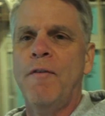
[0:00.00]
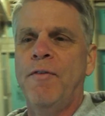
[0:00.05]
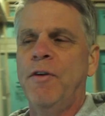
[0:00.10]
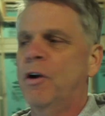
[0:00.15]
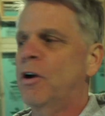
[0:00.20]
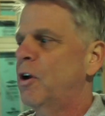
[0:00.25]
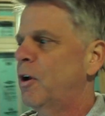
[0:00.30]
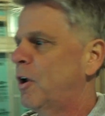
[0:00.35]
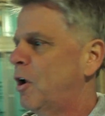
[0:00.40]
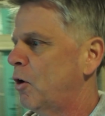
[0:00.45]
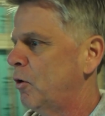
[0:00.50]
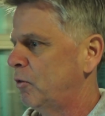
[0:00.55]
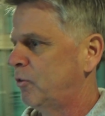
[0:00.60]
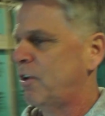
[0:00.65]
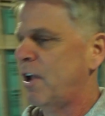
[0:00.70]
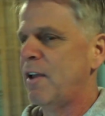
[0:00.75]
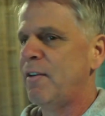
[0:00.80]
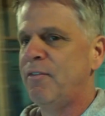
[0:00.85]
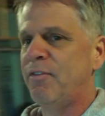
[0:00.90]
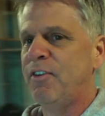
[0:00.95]
If you're going to go
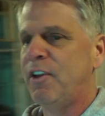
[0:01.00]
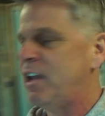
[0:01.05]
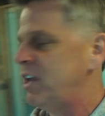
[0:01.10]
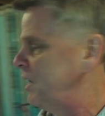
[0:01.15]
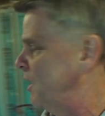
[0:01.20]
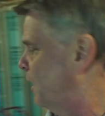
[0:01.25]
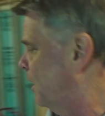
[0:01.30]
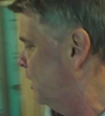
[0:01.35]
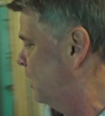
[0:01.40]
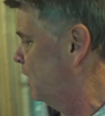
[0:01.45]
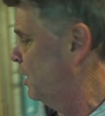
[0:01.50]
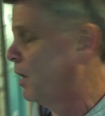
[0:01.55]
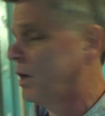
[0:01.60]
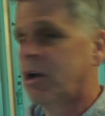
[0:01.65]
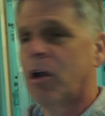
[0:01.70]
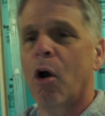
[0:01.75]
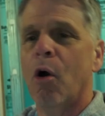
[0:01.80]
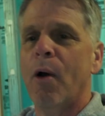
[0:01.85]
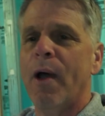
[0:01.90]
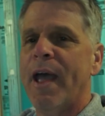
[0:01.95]
10 feet,
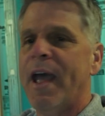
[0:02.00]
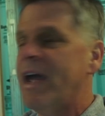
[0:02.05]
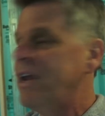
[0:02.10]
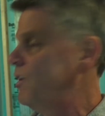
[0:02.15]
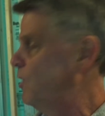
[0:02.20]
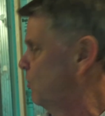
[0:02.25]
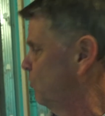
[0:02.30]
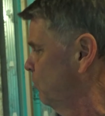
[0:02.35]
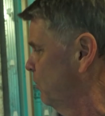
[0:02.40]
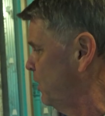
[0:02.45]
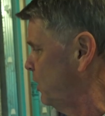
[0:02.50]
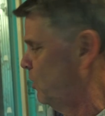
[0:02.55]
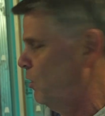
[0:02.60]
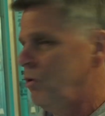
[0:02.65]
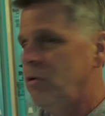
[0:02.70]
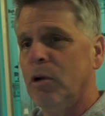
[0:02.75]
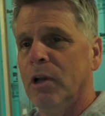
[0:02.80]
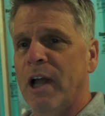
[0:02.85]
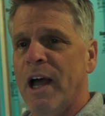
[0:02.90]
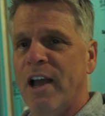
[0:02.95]
go ahead and
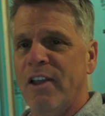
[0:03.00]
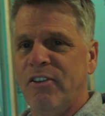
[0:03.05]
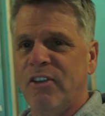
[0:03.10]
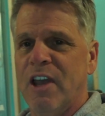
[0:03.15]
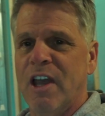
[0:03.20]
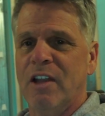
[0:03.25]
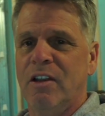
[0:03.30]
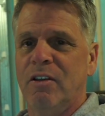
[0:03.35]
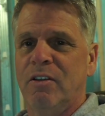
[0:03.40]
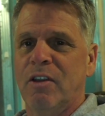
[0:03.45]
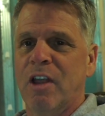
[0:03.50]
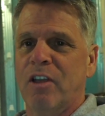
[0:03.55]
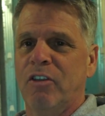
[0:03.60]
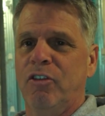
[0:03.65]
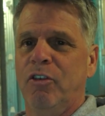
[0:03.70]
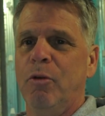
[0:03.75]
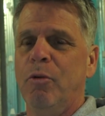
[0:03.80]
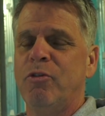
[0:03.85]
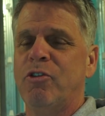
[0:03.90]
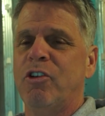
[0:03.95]
reutilize that that
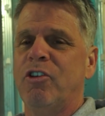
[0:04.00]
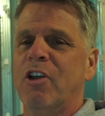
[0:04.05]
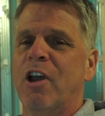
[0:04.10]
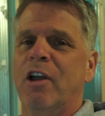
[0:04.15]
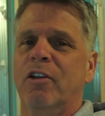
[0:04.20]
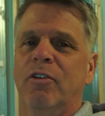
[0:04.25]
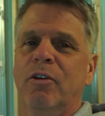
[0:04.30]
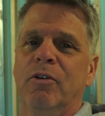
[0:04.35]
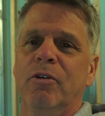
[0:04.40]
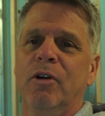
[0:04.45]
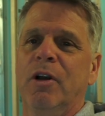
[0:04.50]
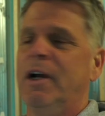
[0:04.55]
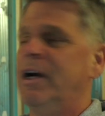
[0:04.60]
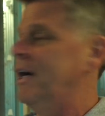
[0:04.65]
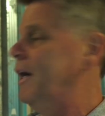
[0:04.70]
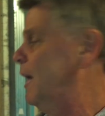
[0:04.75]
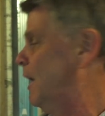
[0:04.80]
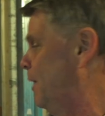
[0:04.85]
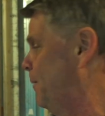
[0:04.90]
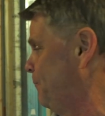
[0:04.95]
sewage ejector.
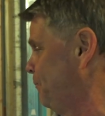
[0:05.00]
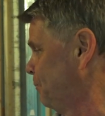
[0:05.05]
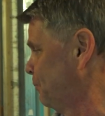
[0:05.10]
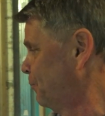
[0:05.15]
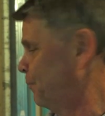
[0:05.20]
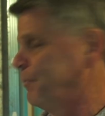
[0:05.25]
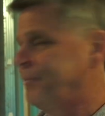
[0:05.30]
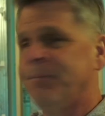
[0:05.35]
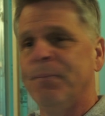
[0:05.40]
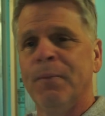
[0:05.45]
Um,